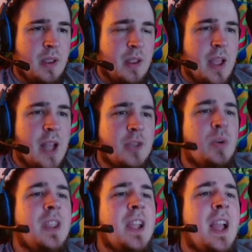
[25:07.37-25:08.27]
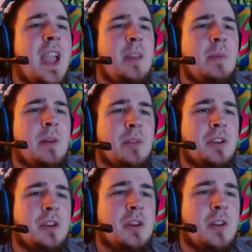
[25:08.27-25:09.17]
That's one thing I hate about
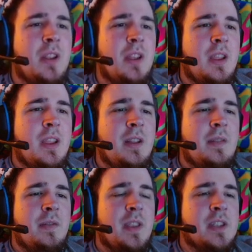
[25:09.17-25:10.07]
Blender, is